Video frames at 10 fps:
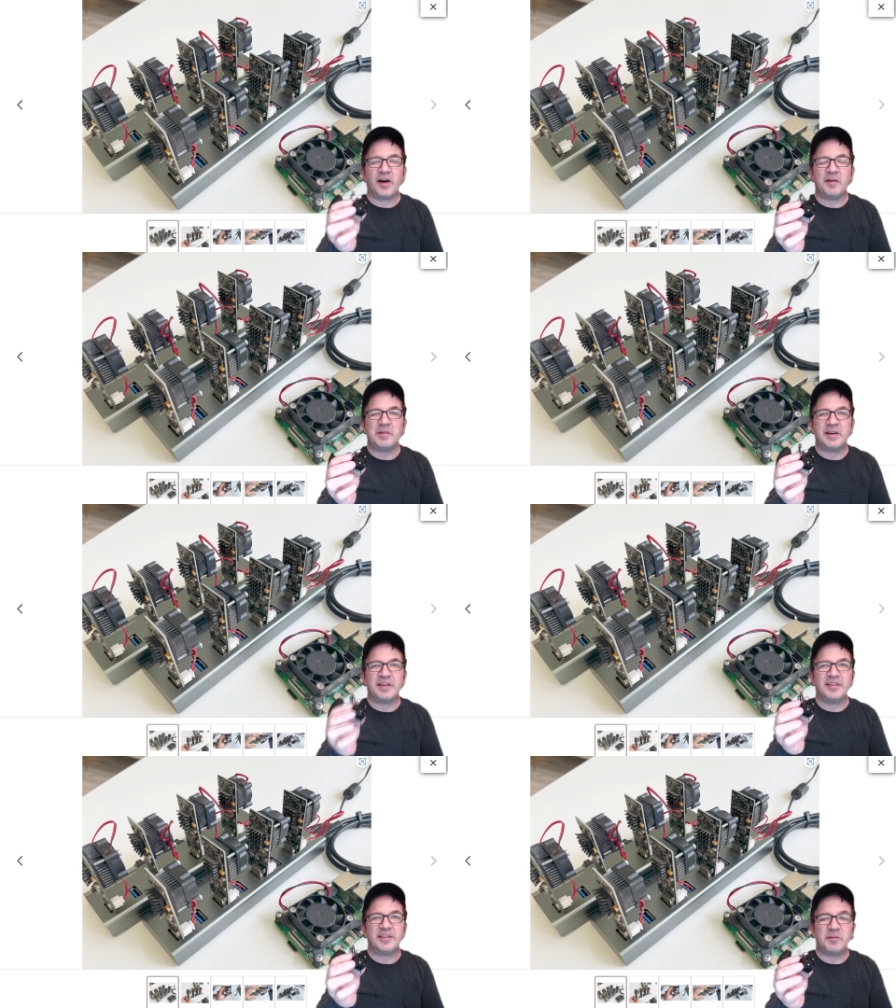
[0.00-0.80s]
I mean,
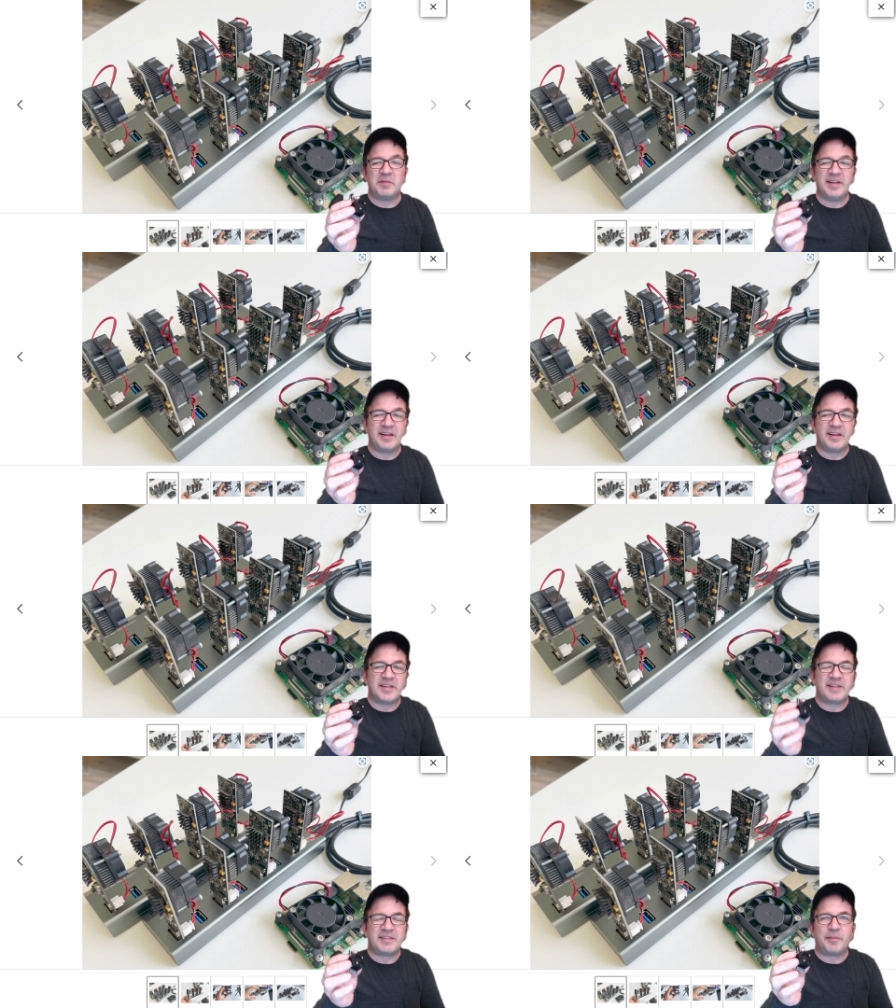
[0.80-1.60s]
to me, that
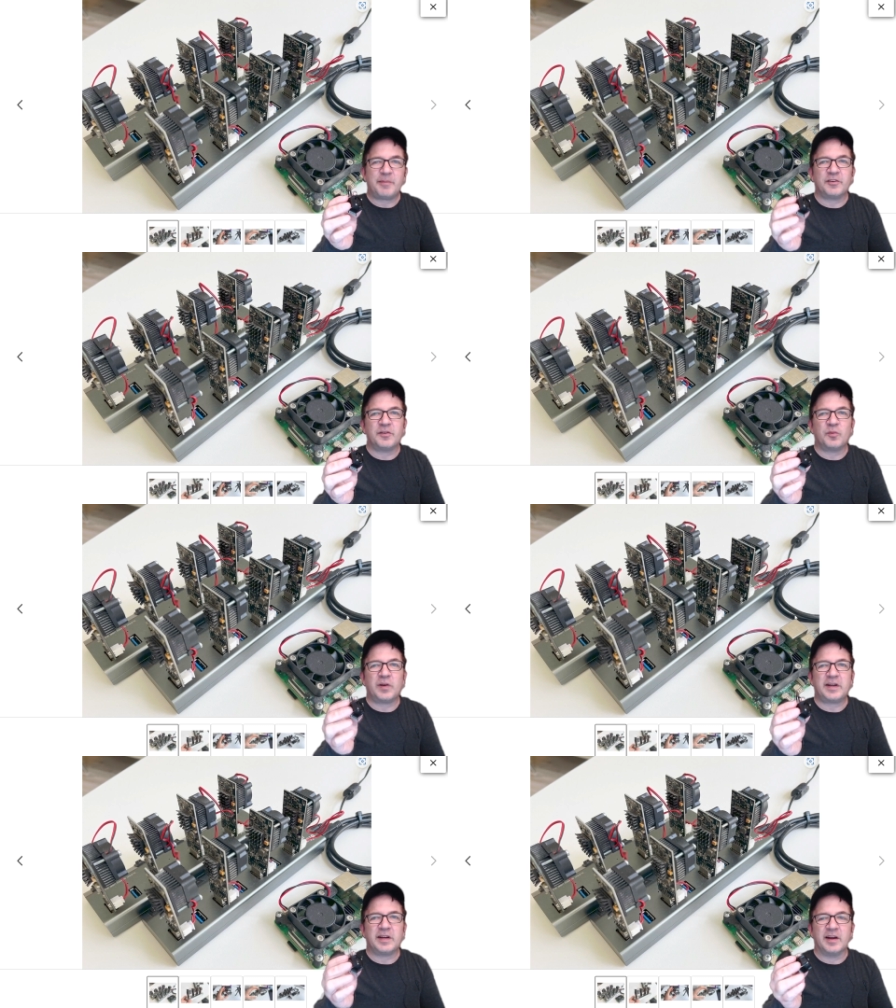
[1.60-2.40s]
that's absolutely
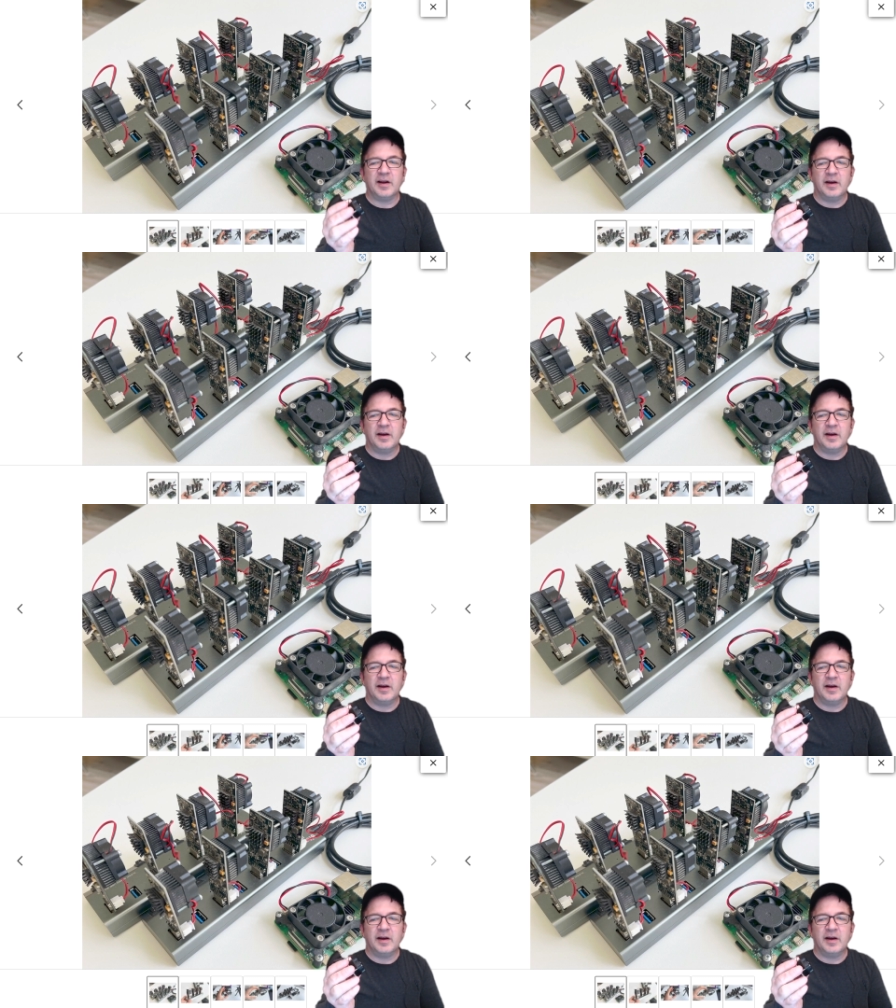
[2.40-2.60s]
wicked.